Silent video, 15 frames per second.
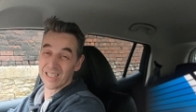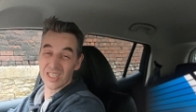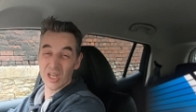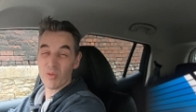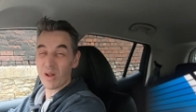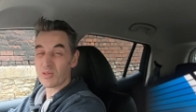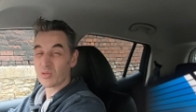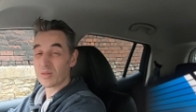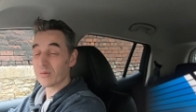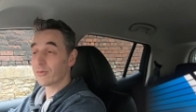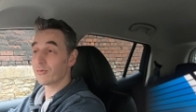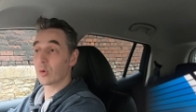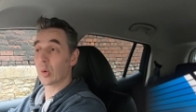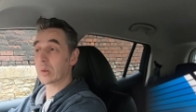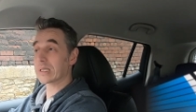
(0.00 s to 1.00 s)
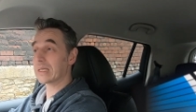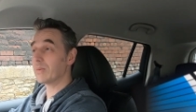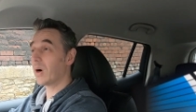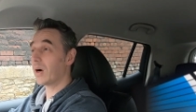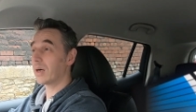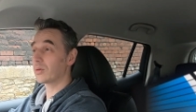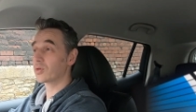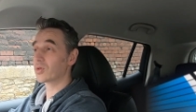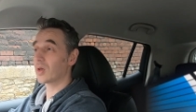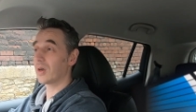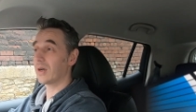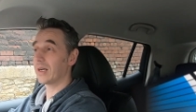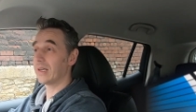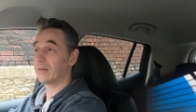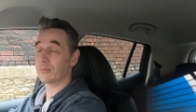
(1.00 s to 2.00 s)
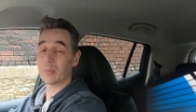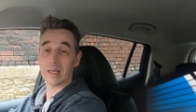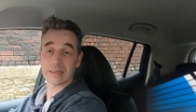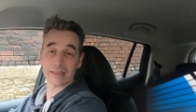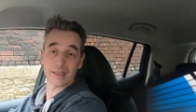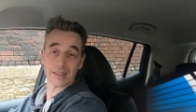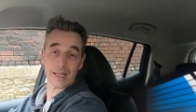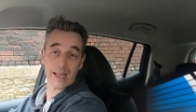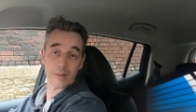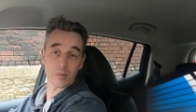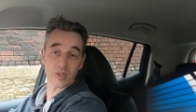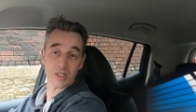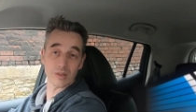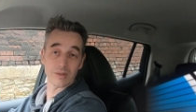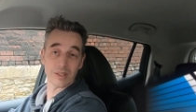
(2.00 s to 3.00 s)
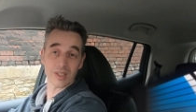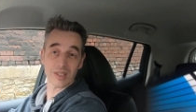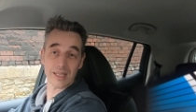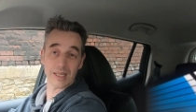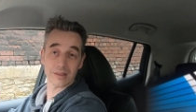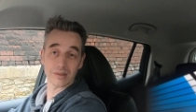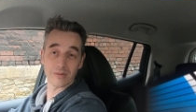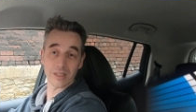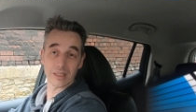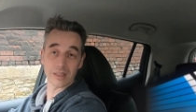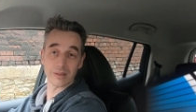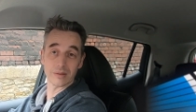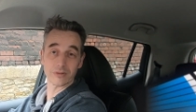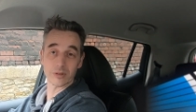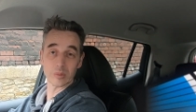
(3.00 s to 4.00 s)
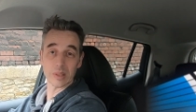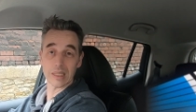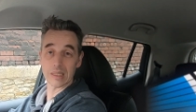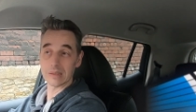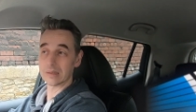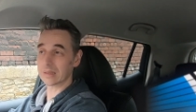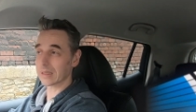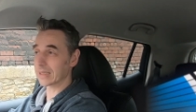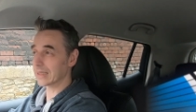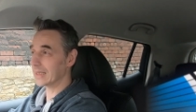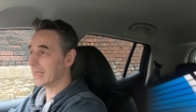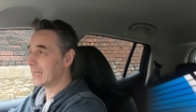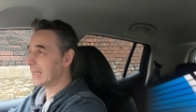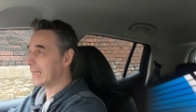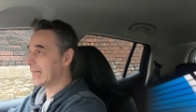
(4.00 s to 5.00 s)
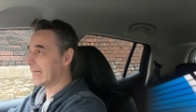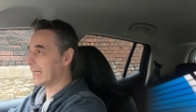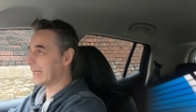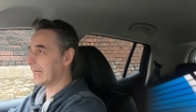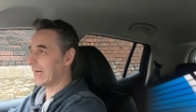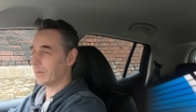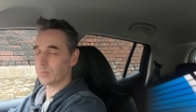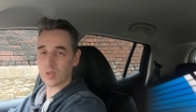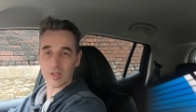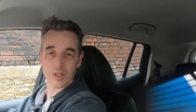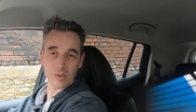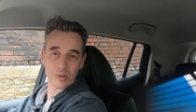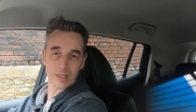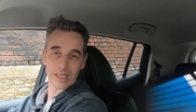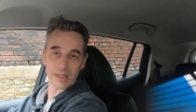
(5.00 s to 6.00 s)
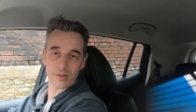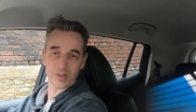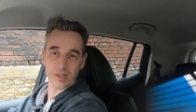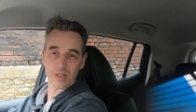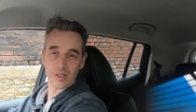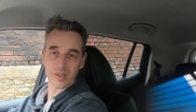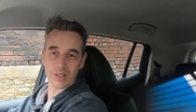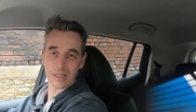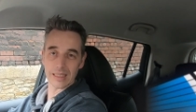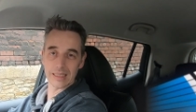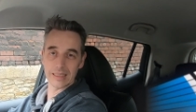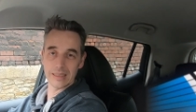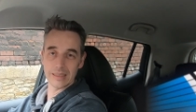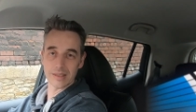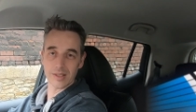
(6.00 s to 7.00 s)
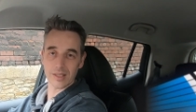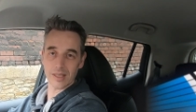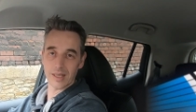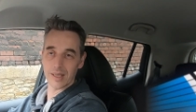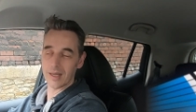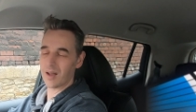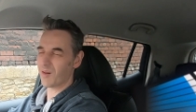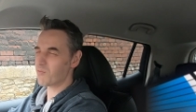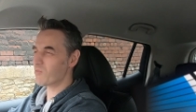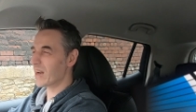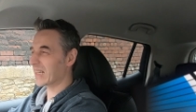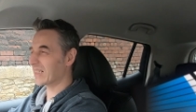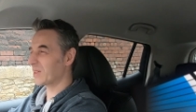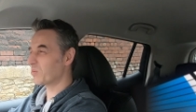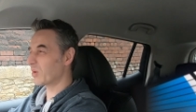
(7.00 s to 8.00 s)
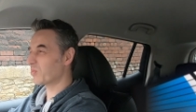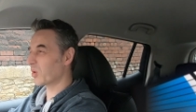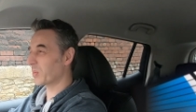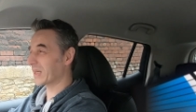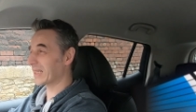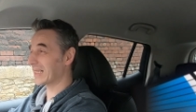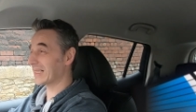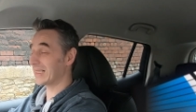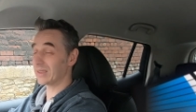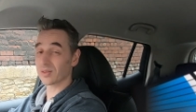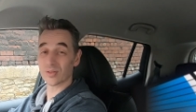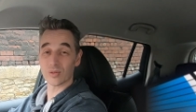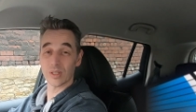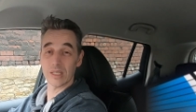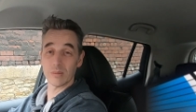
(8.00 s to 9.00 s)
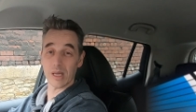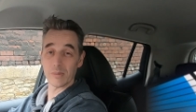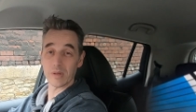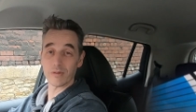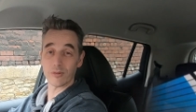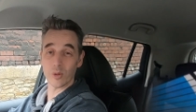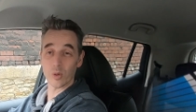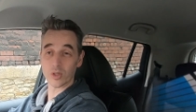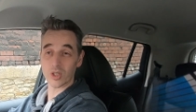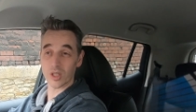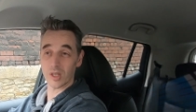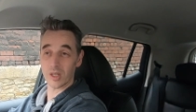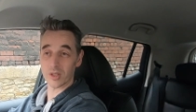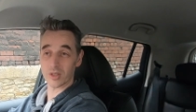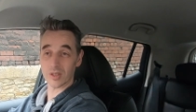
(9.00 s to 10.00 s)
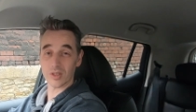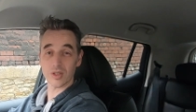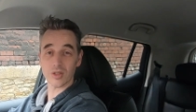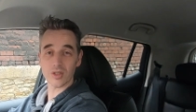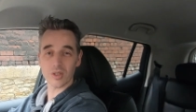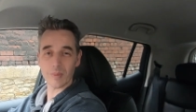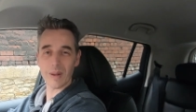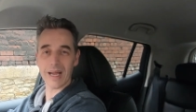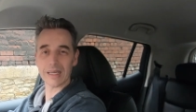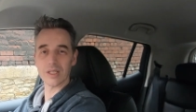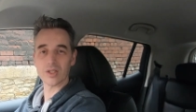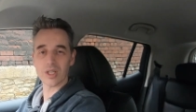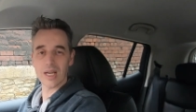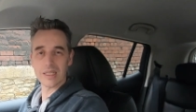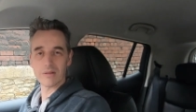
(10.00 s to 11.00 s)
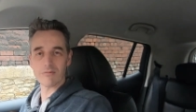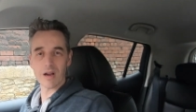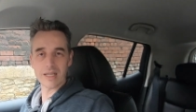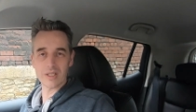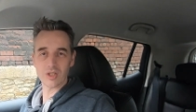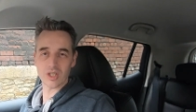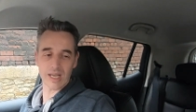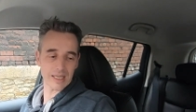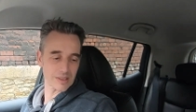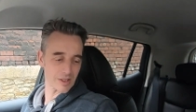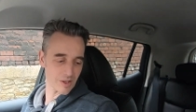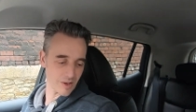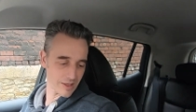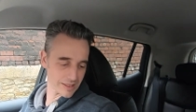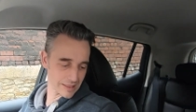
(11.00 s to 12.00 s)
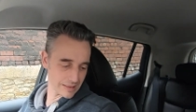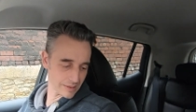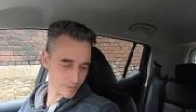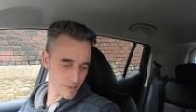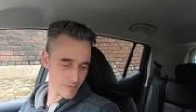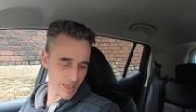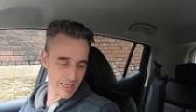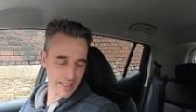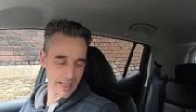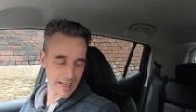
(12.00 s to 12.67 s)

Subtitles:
240 mile drive back down to Hampshire in the south of England from Keighley, up just on the outskirts of Leeds. I'm reckoning we're probably going to need 3, maybe 4 charges just to manage any range anxiety that we may